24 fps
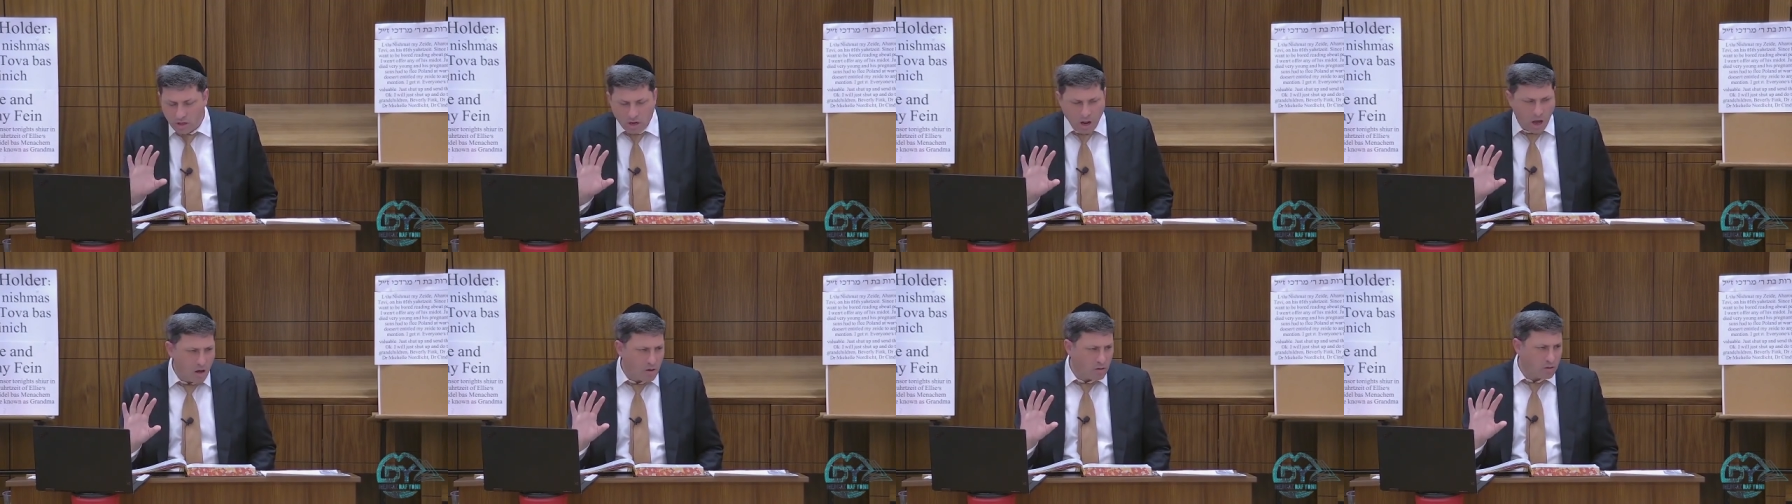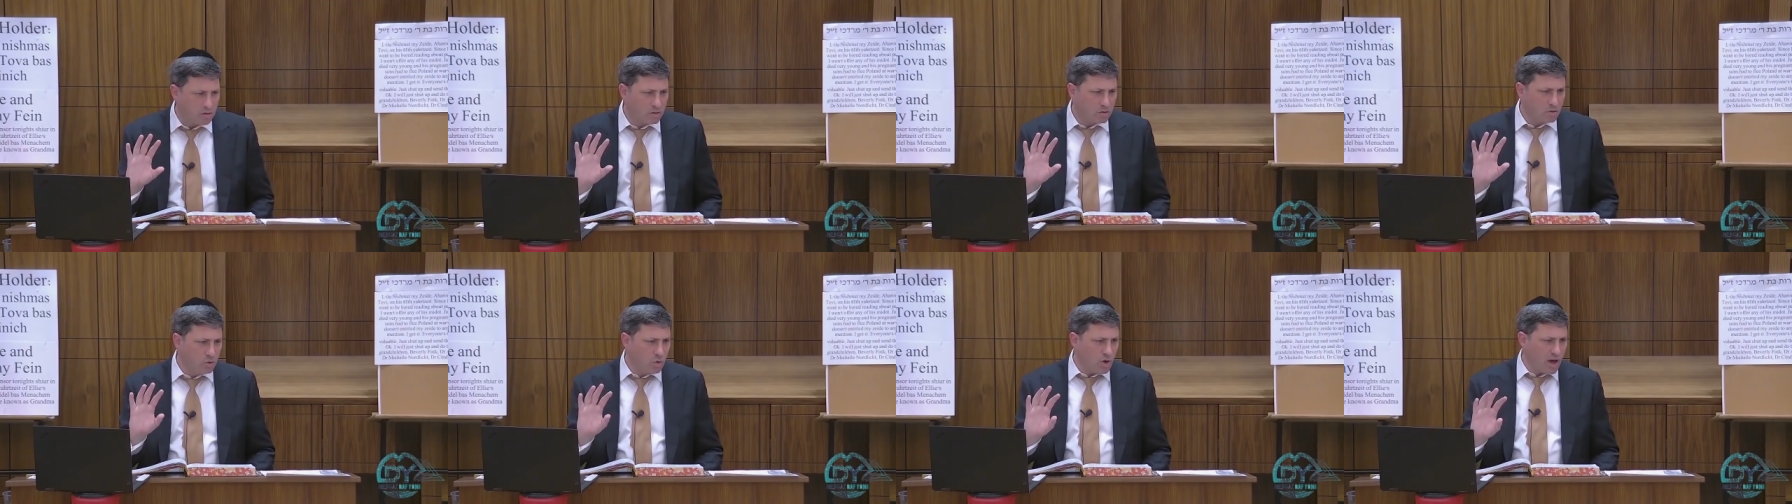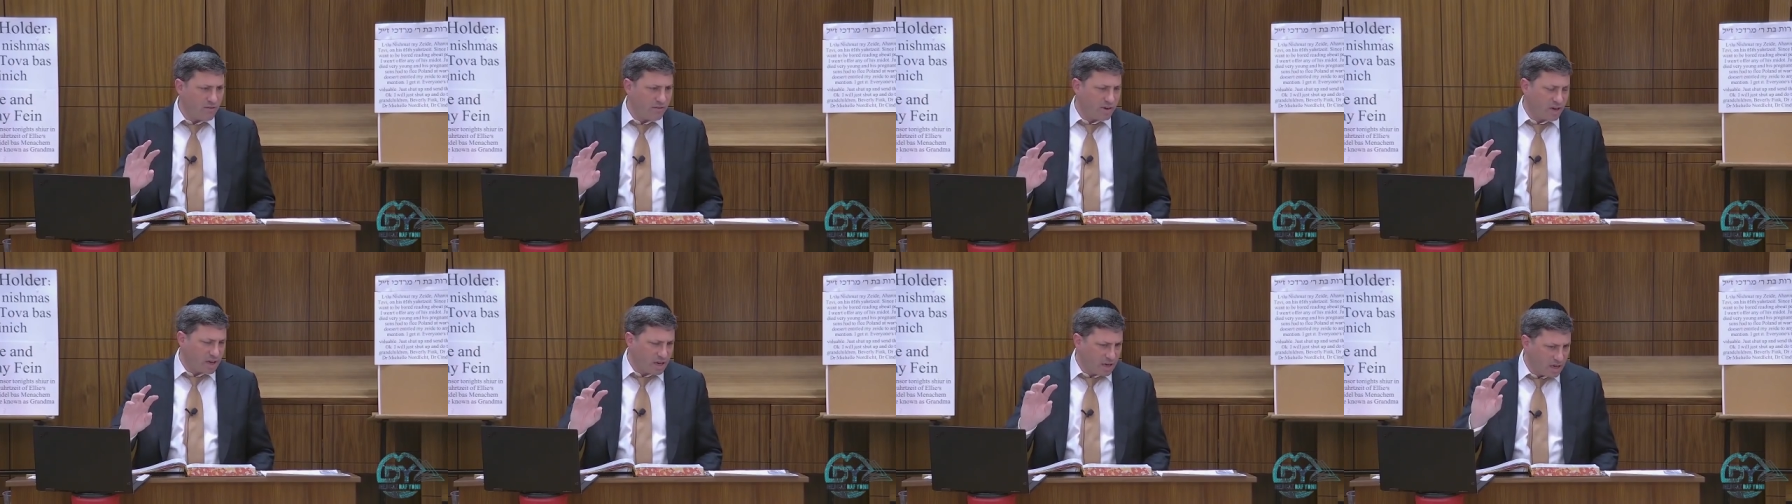No, you
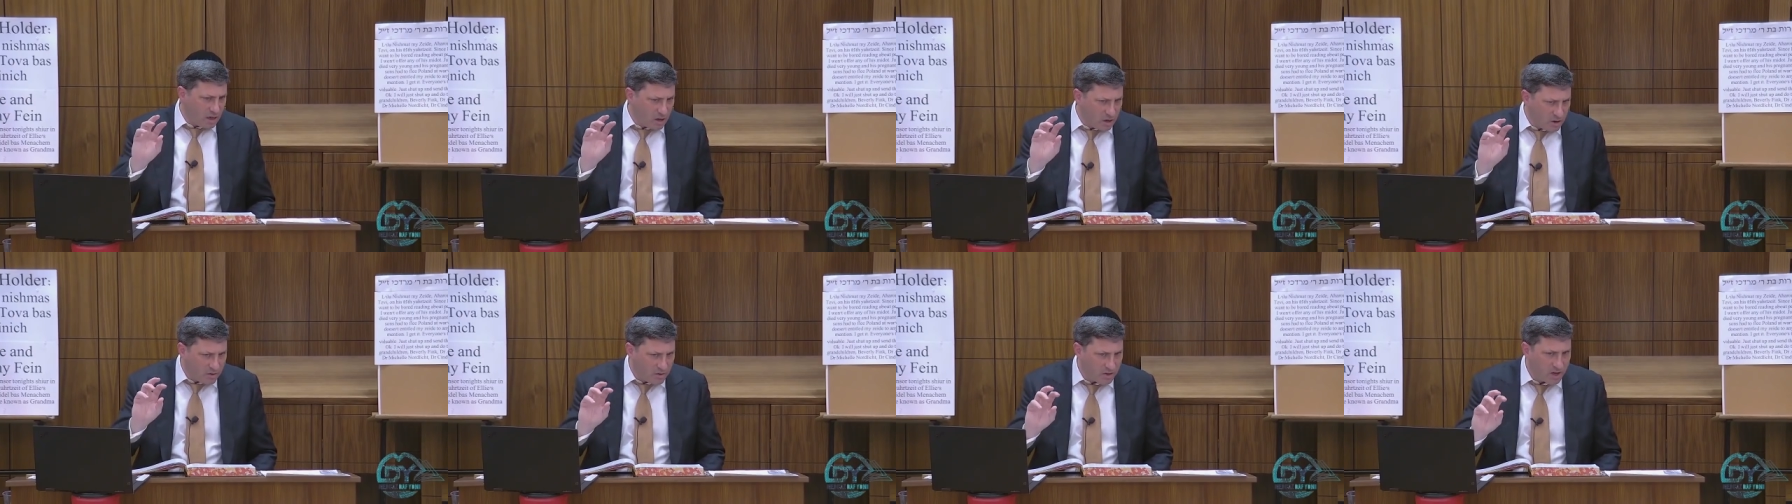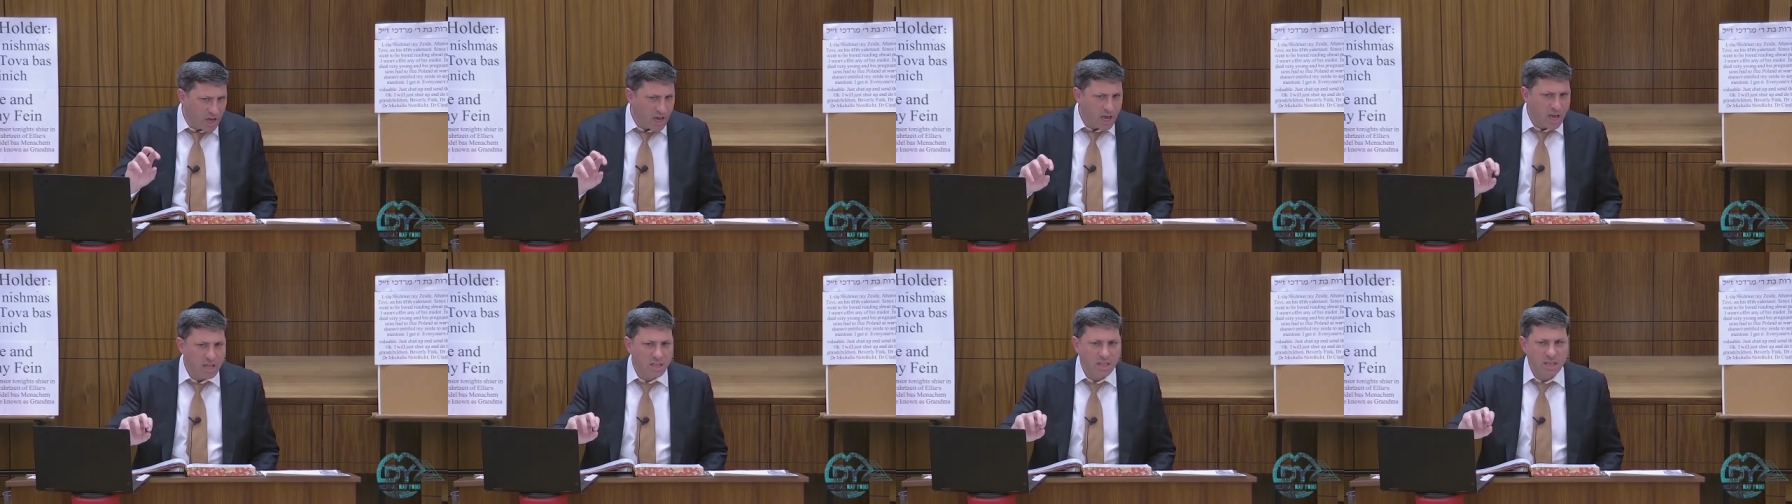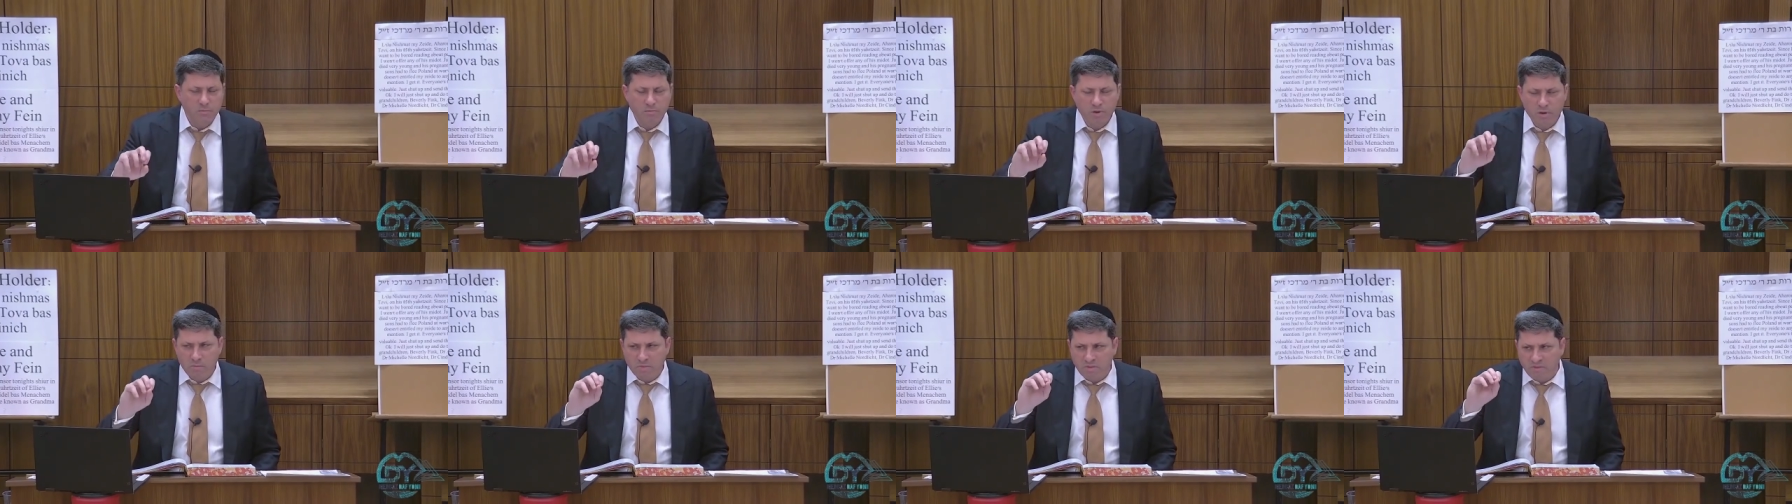have a chiyuv
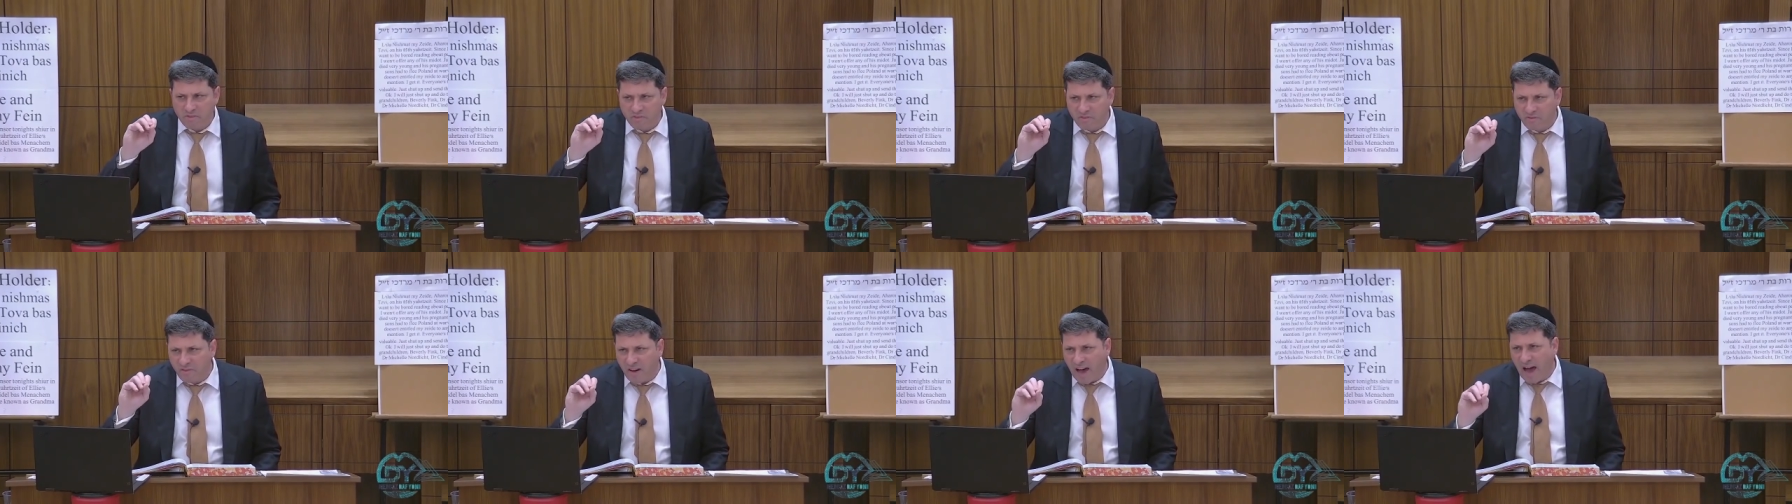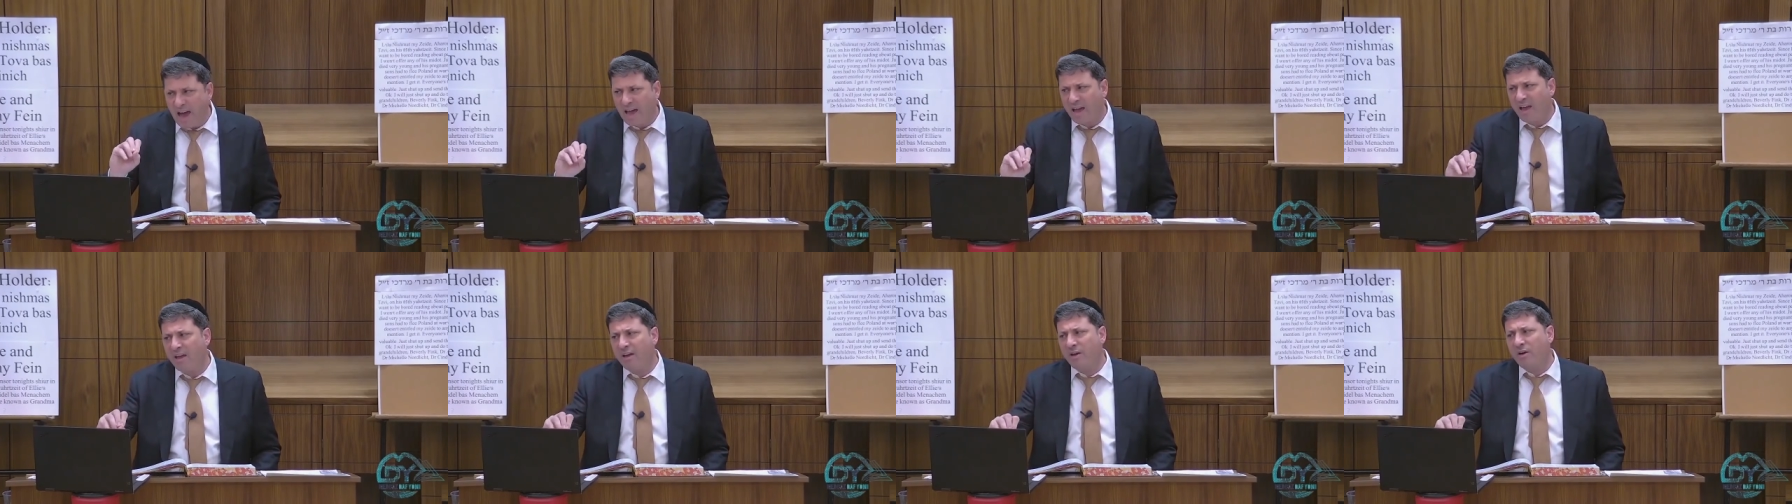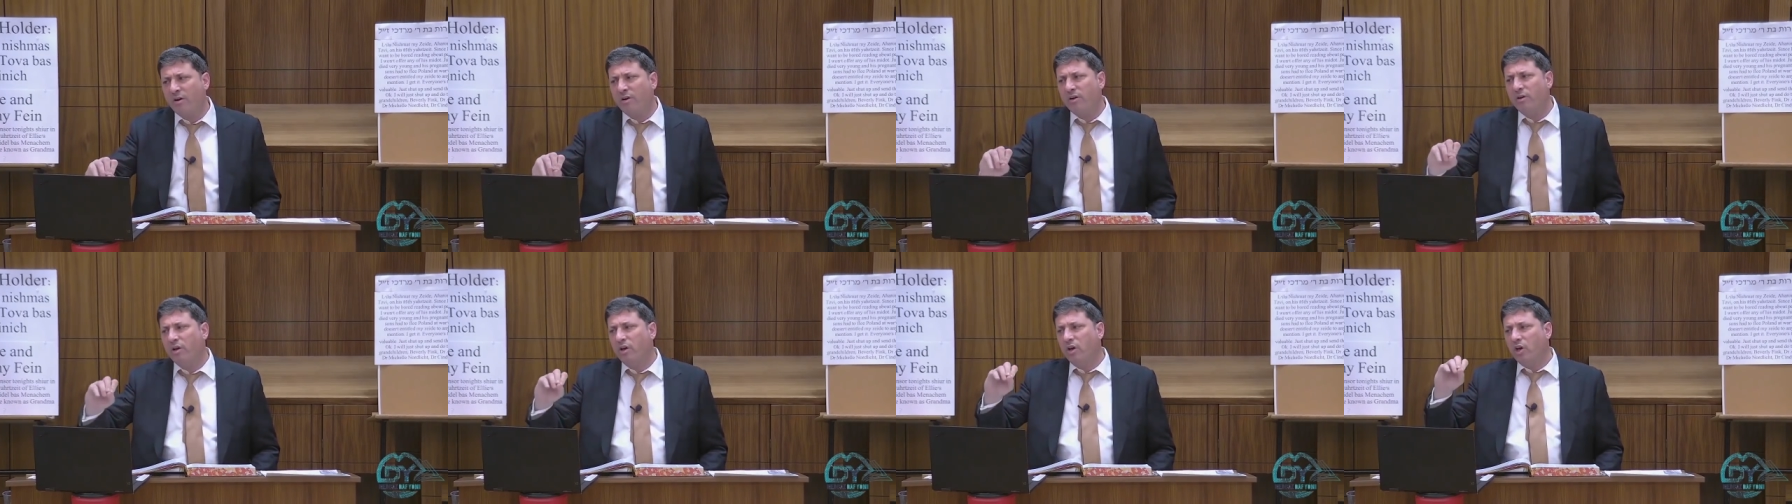to be
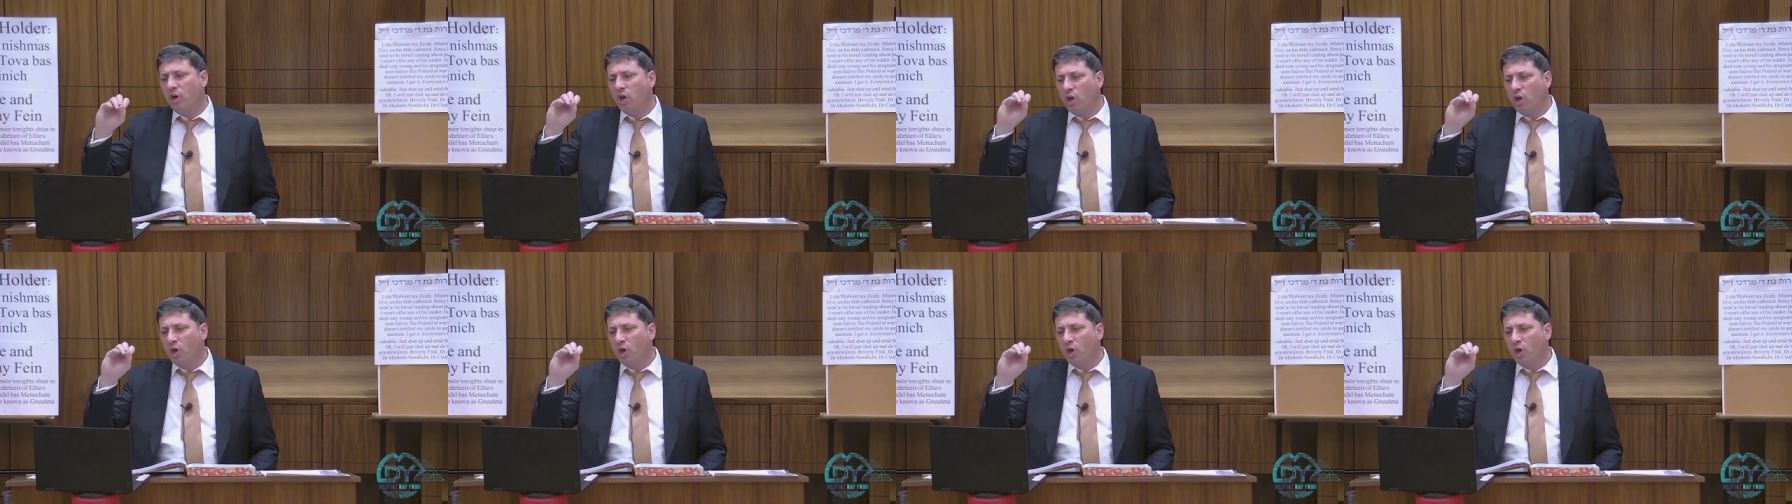mevire